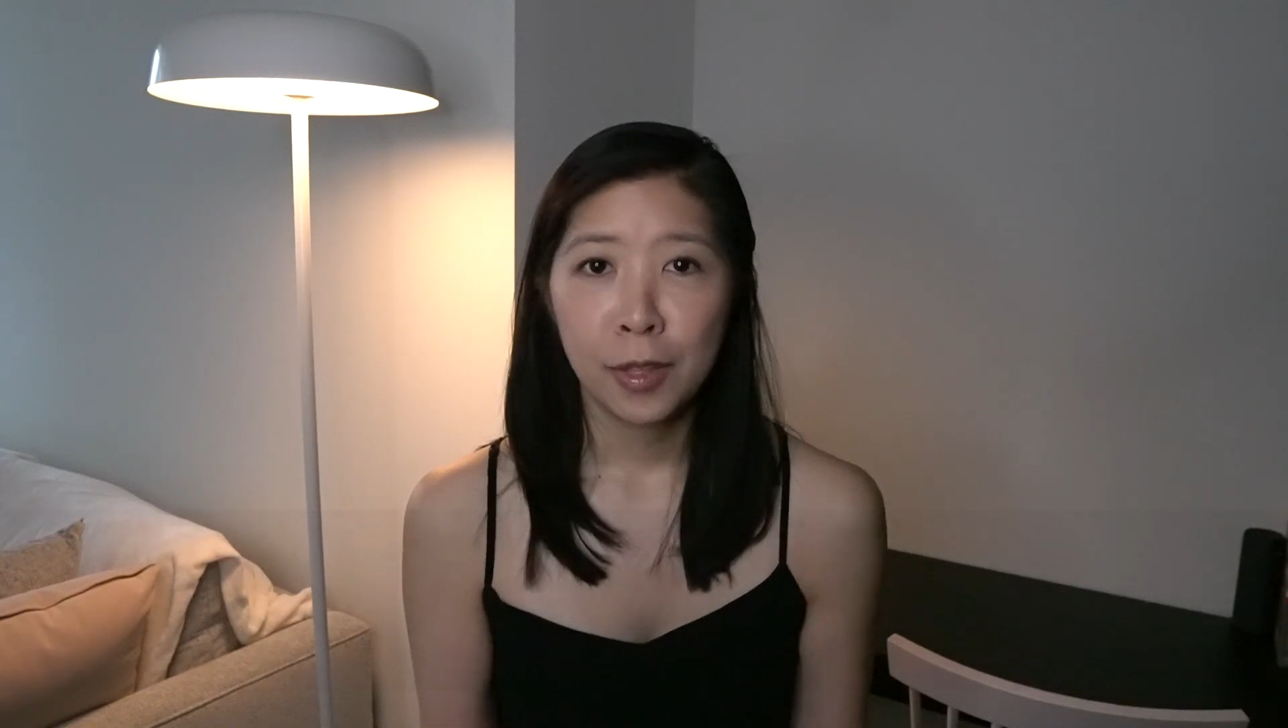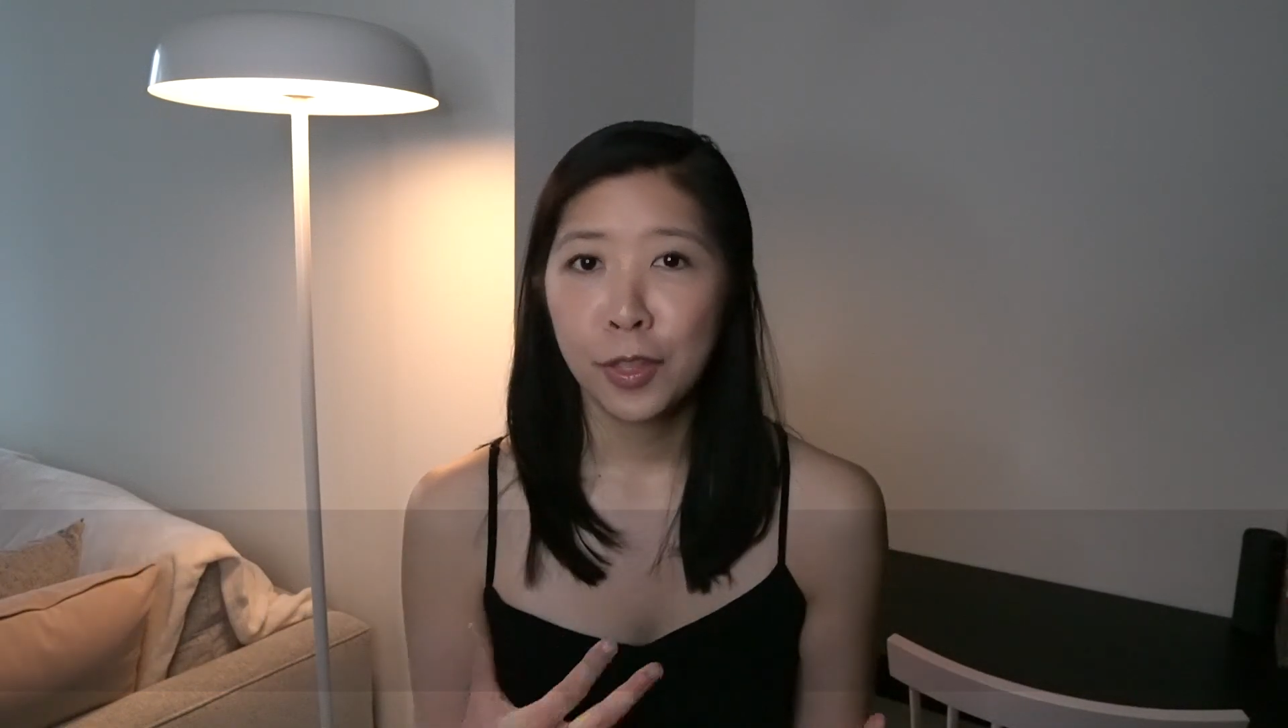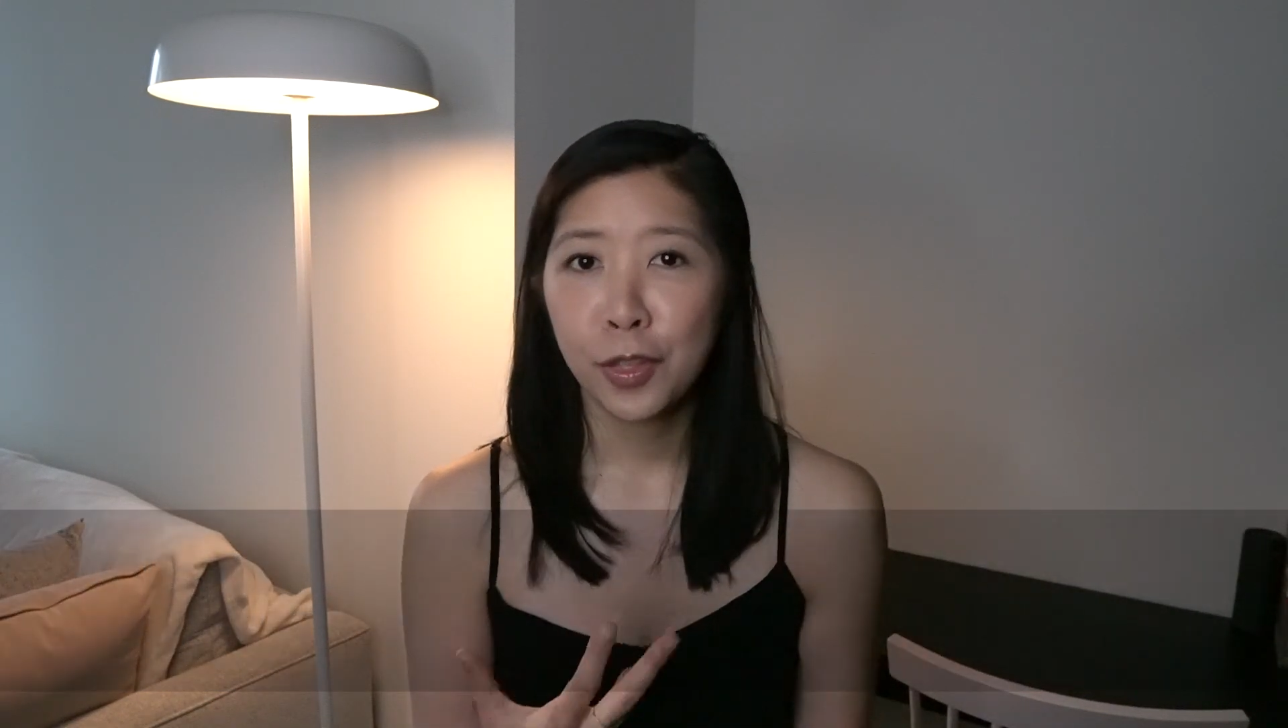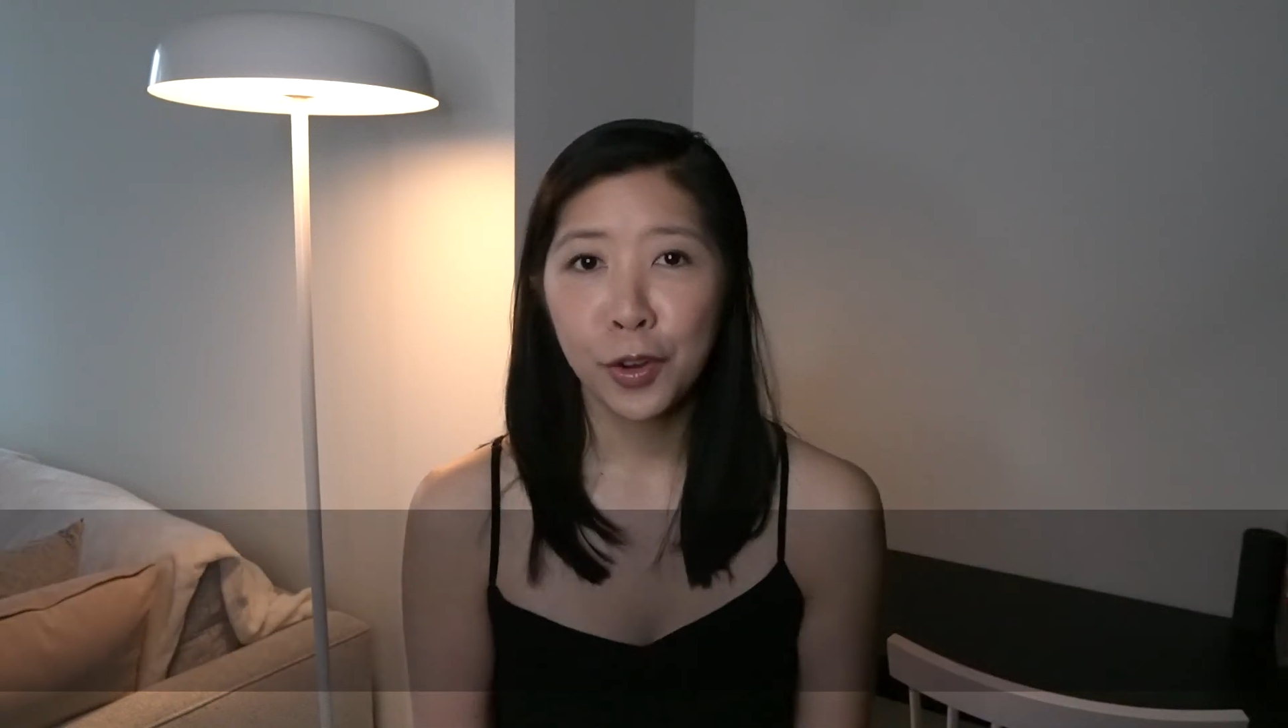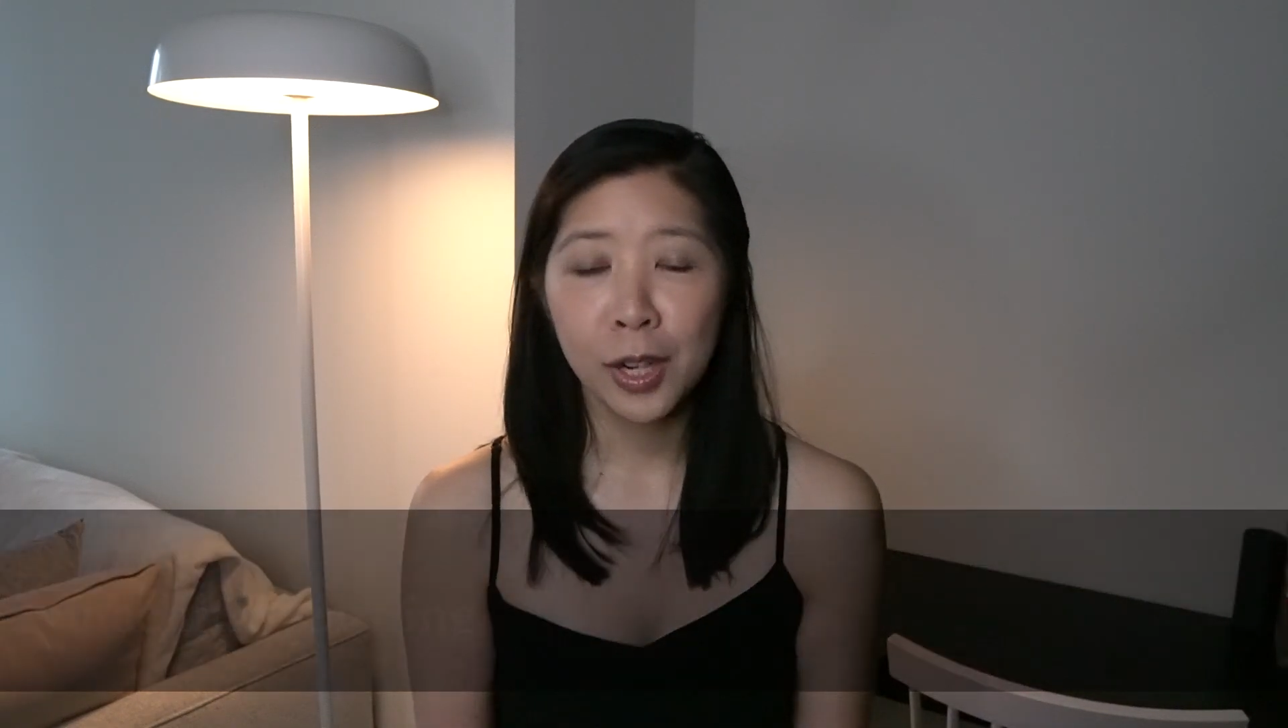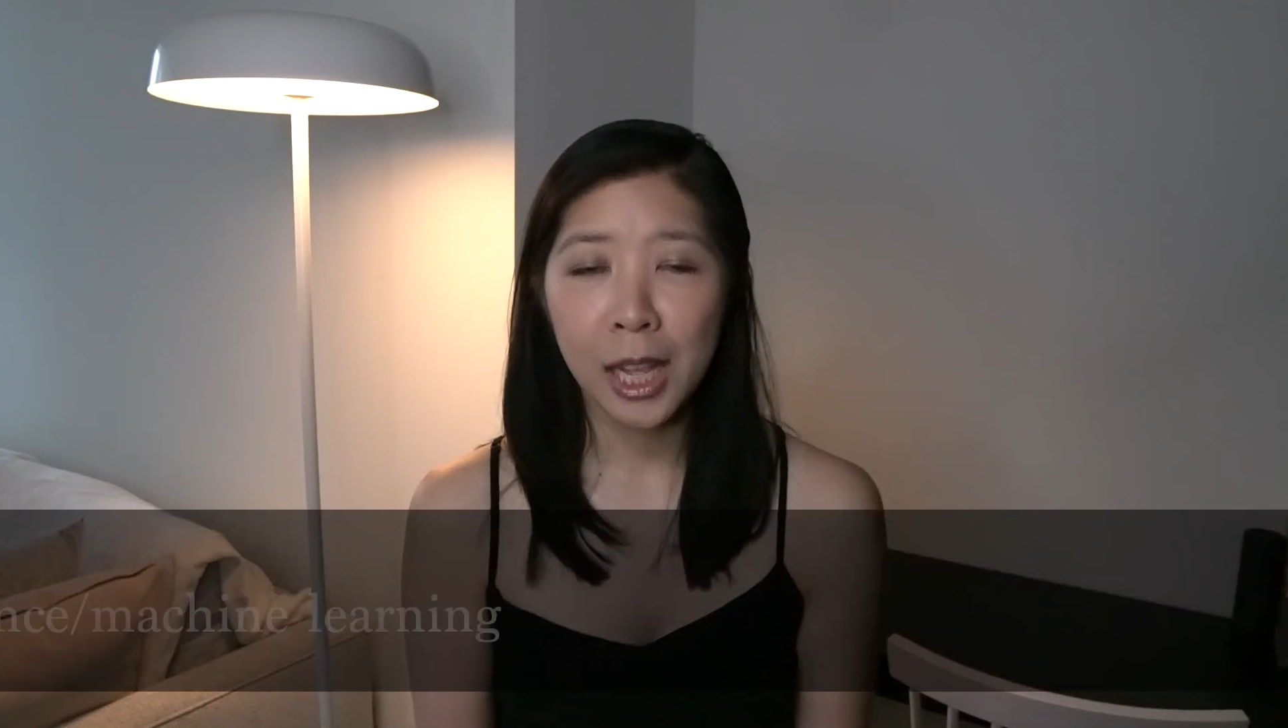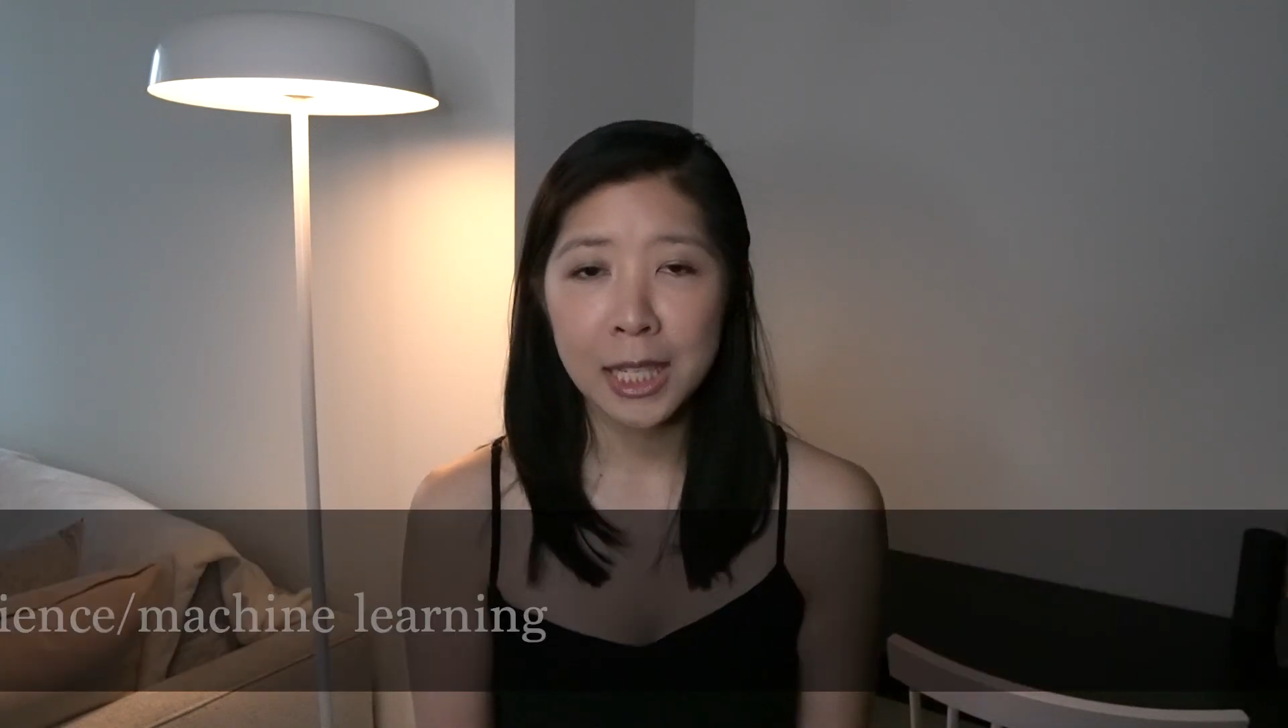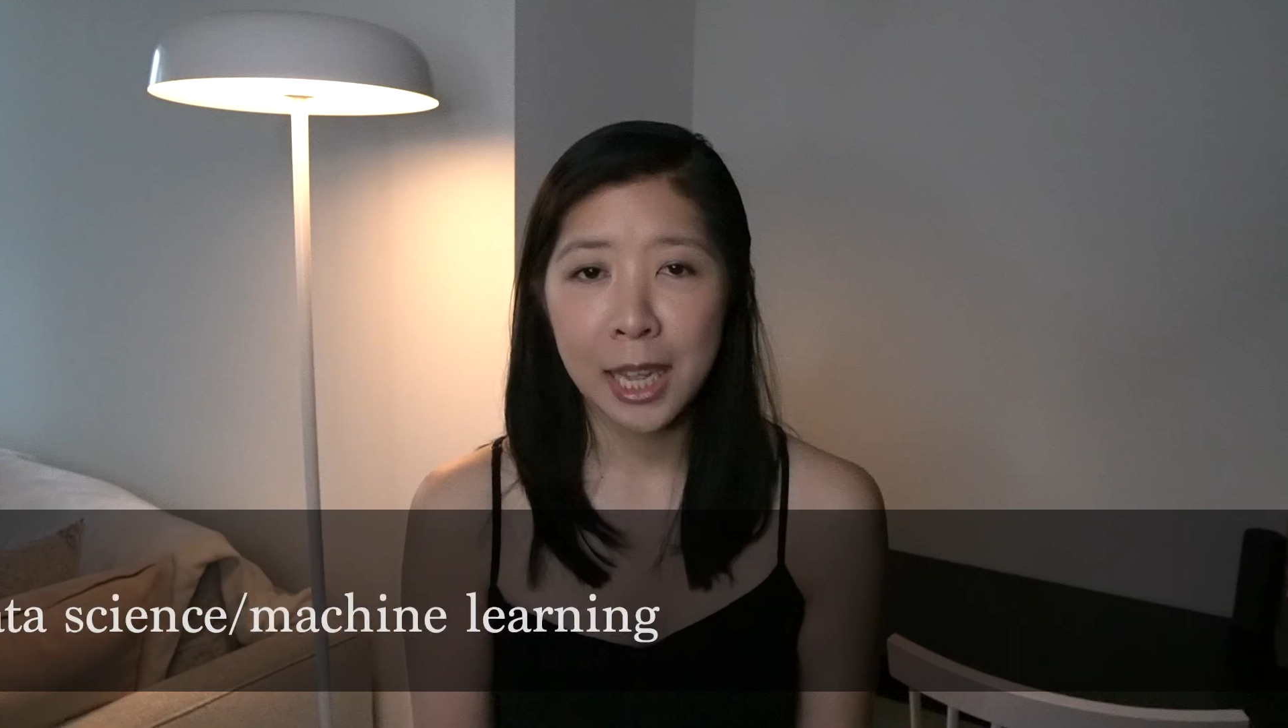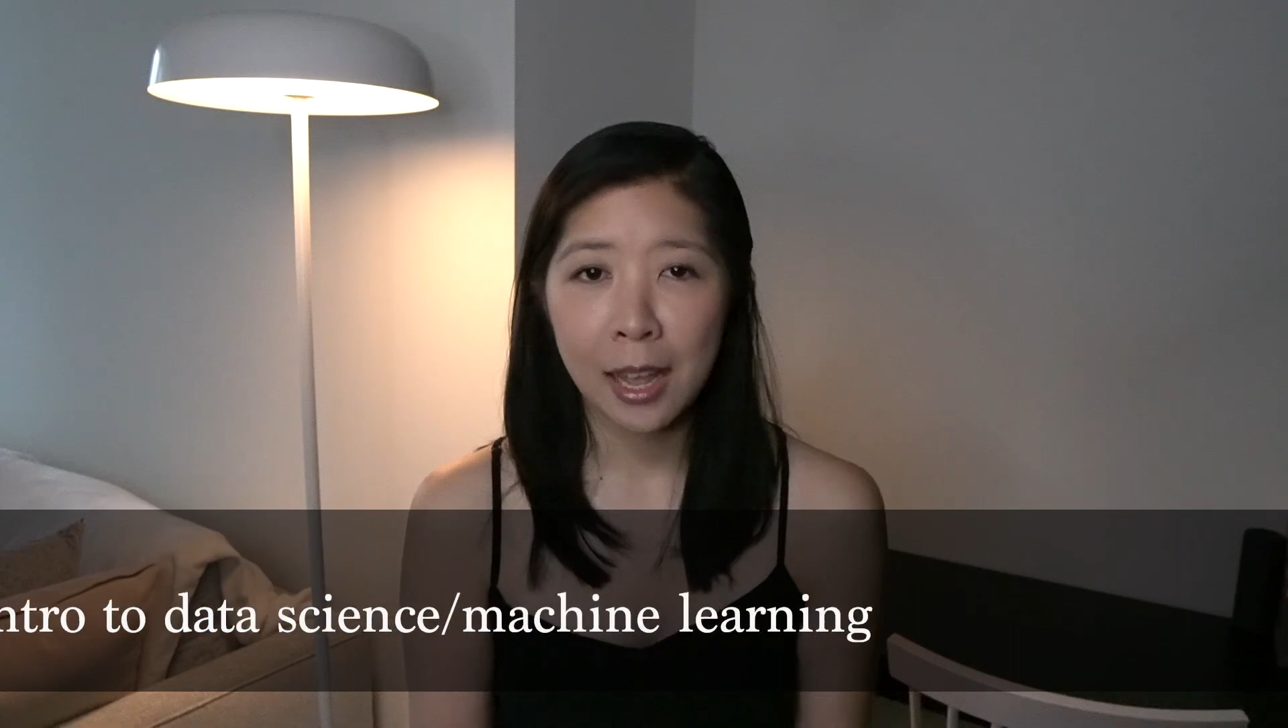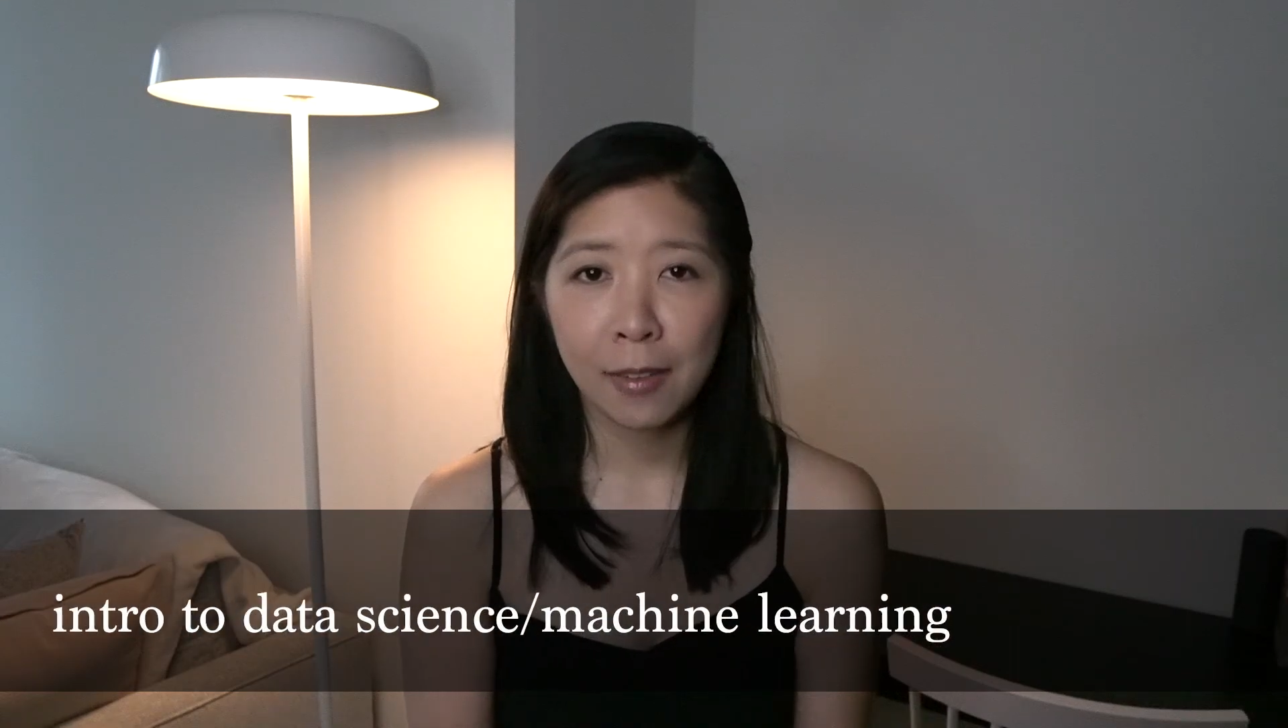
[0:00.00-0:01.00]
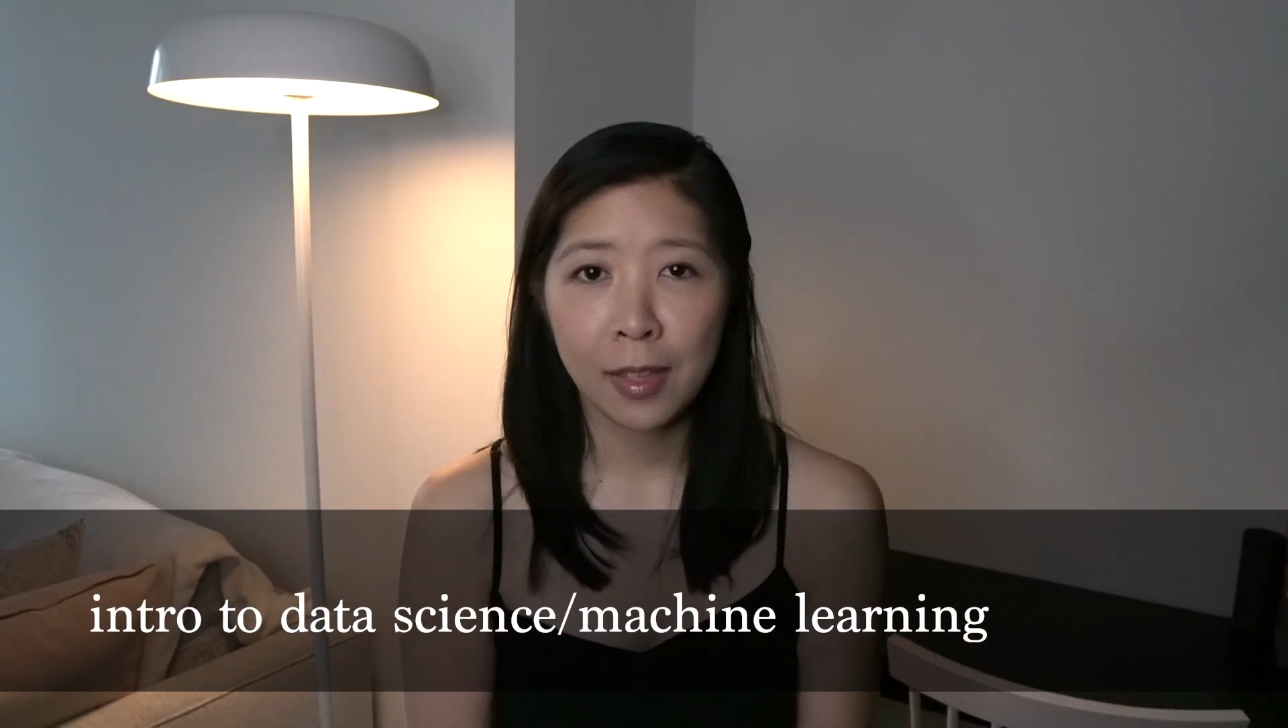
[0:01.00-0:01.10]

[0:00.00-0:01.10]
The third class I have